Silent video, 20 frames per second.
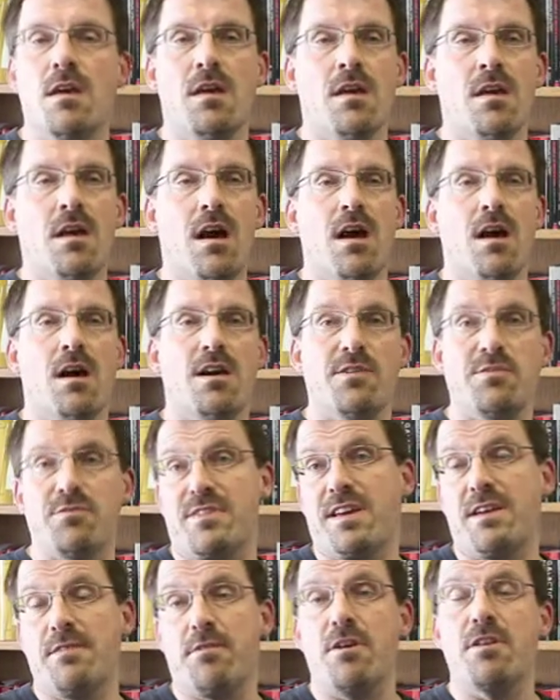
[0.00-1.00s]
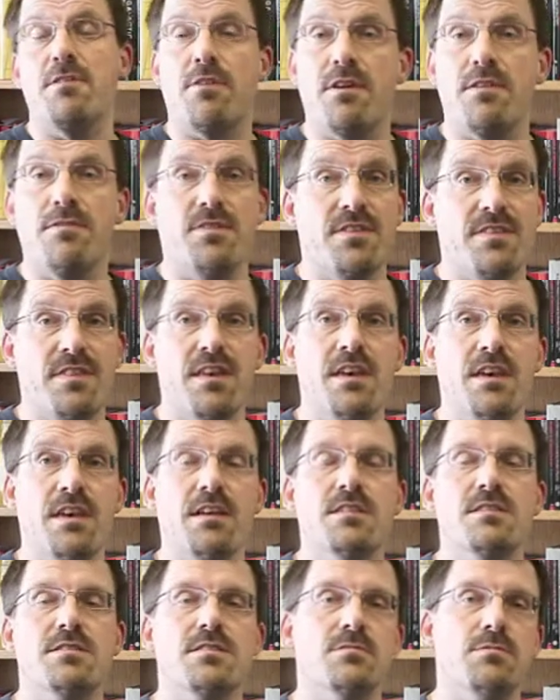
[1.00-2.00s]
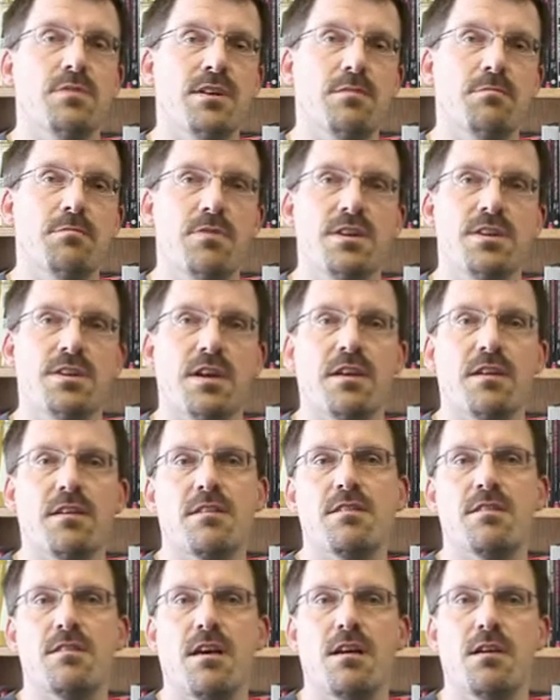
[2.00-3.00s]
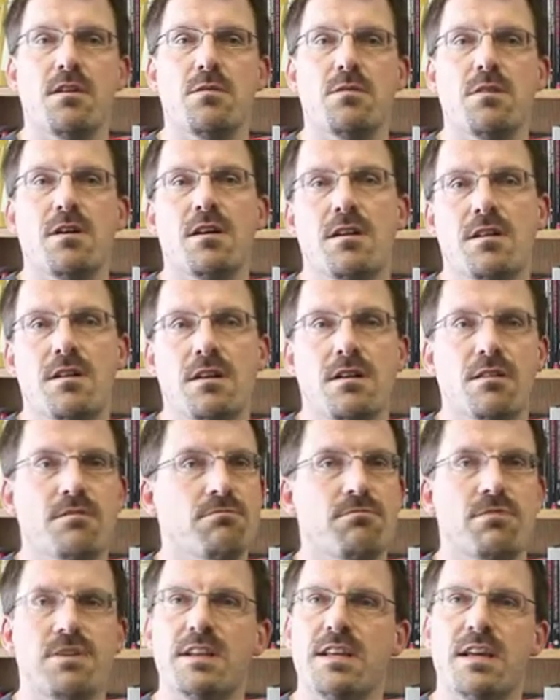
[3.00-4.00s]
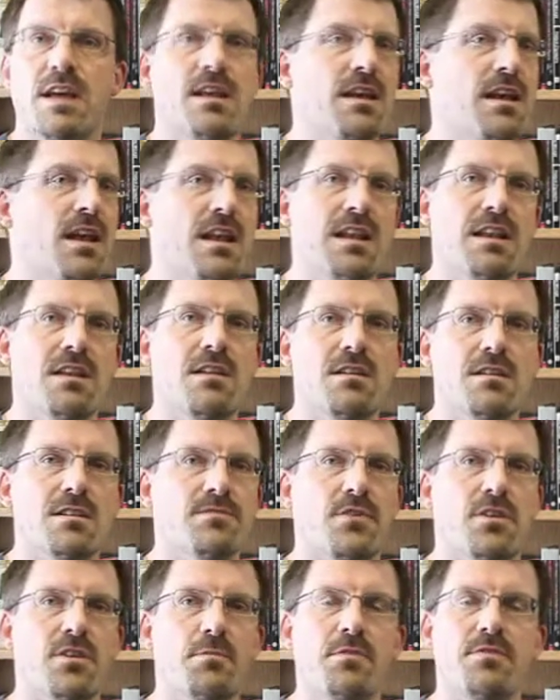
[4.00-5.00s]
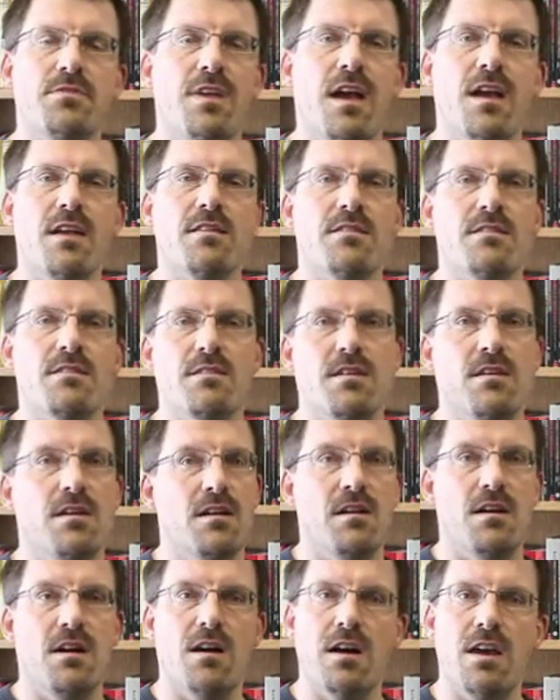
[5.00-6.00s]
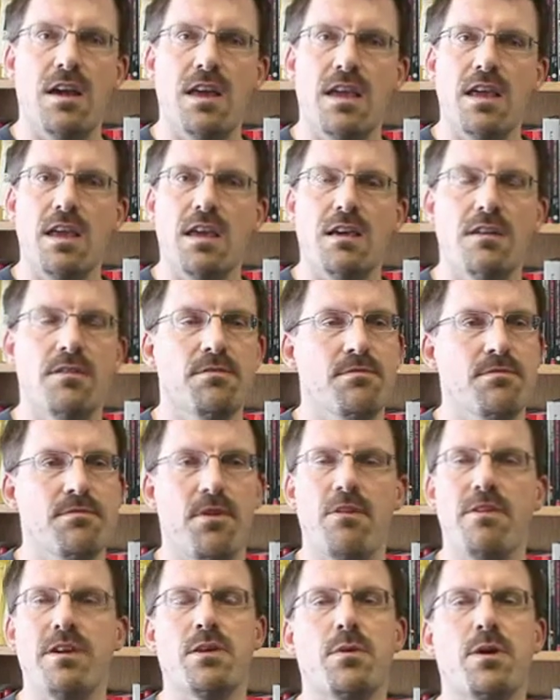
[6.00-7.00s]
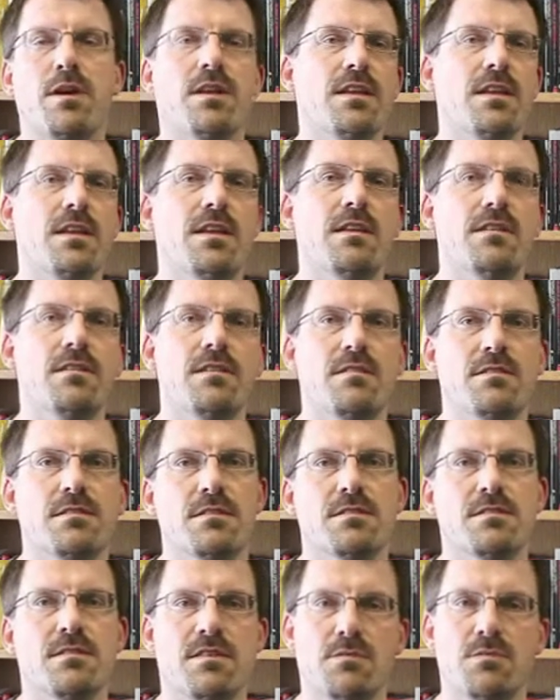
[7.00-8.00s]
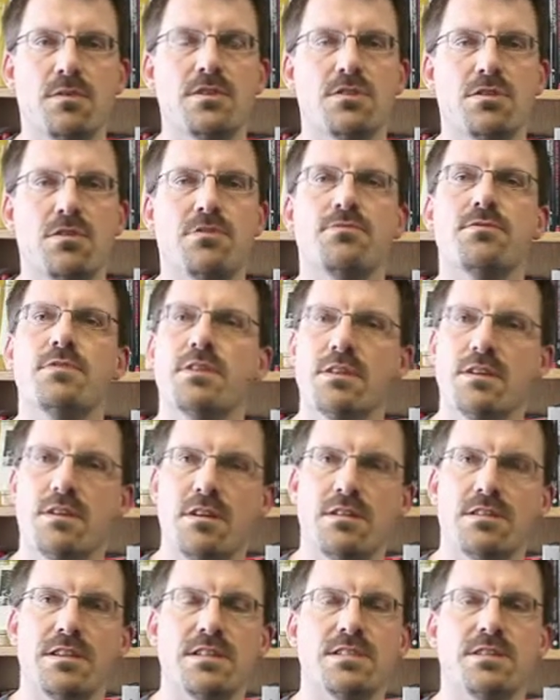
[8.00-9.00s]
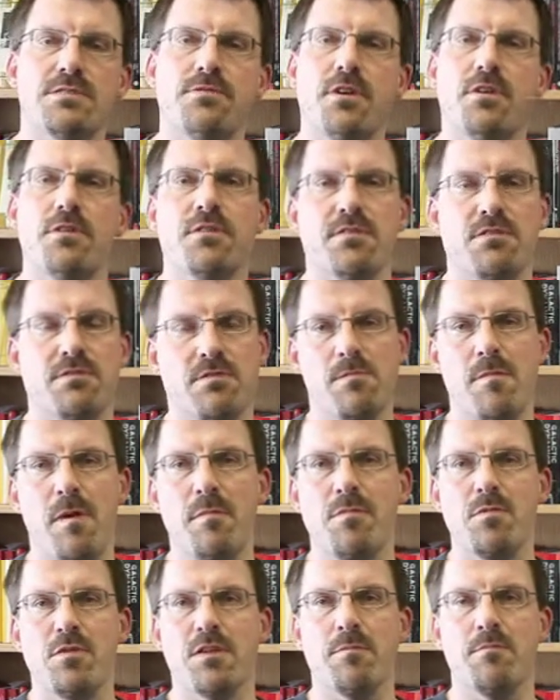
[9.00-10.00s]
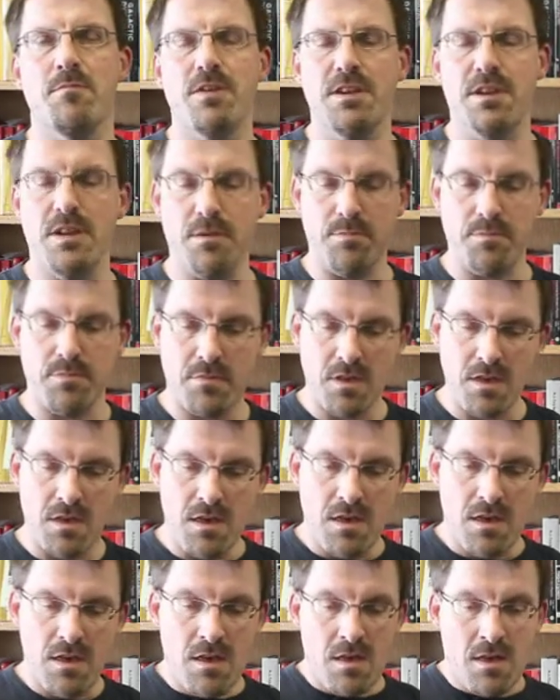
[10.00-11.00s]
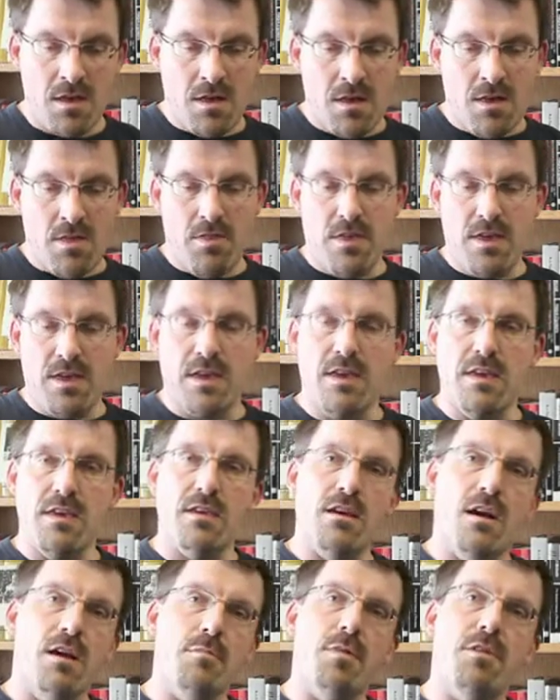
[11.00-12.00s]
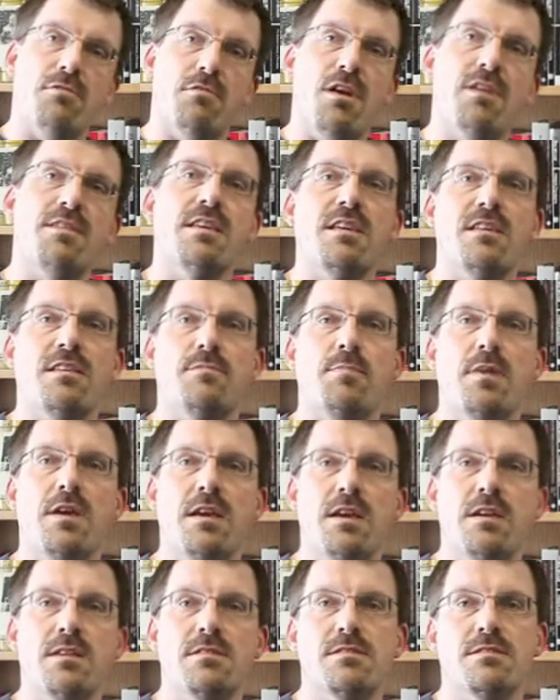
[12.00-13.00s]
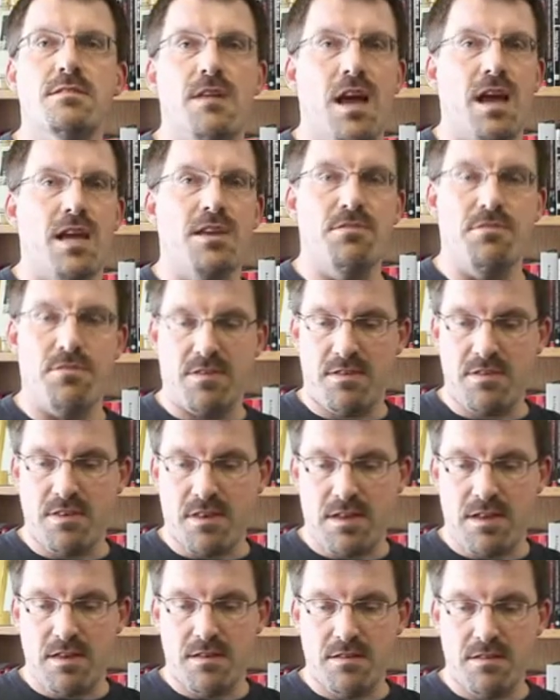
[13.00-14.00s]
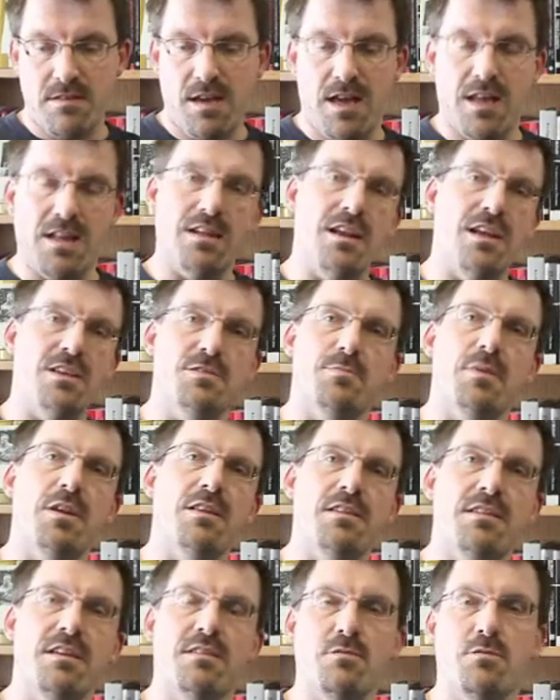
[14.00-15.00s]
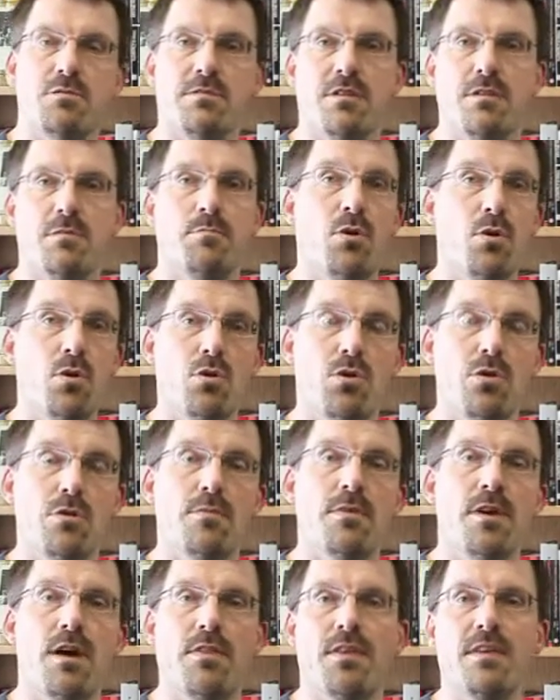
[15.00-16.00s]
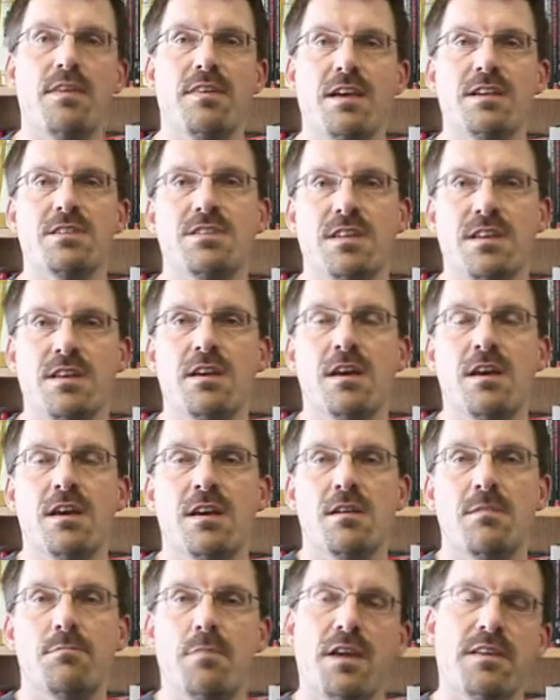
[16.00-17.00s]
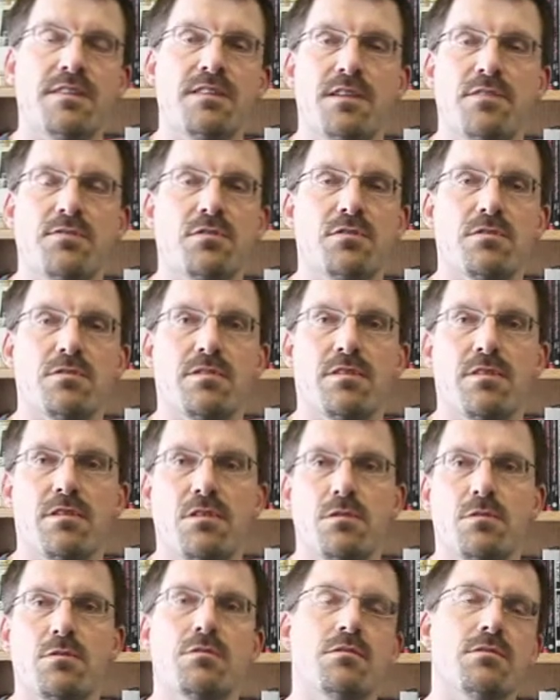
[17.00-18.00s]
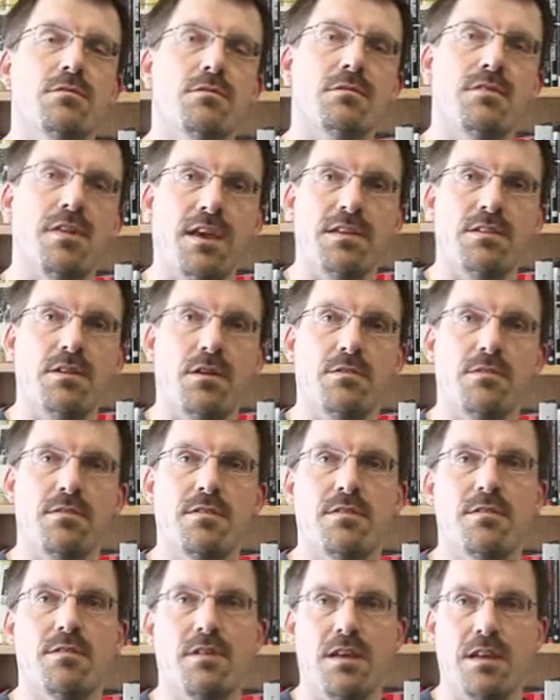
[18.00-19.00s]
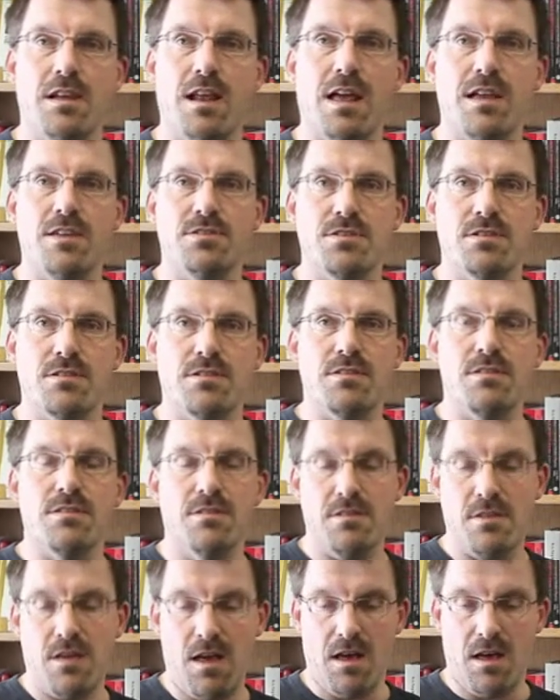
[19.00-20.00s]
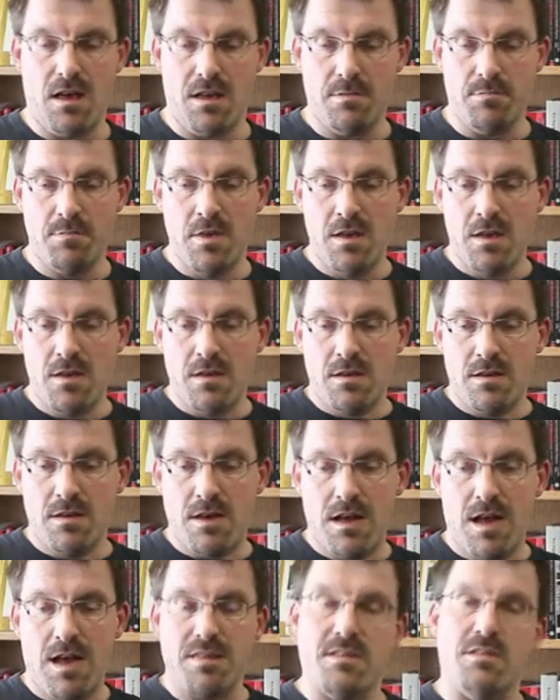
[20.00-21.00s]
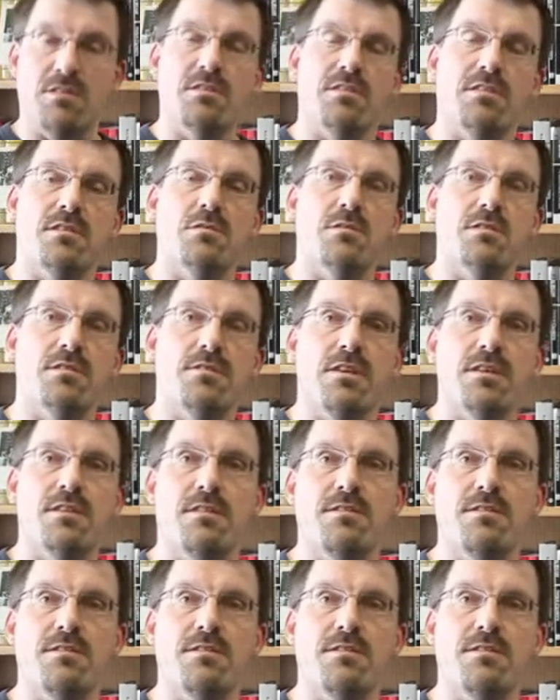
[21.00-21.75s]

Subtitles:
I also get very, very fatigued when I'm reading. So reading any large volume of text, I very quickly start to switch off and can't actually focus or remember what I'm reading. My writing speed, accuracy, and legibility is also poor, and this actually makes it difficult to take notes in lectures. As a consequence of this, I've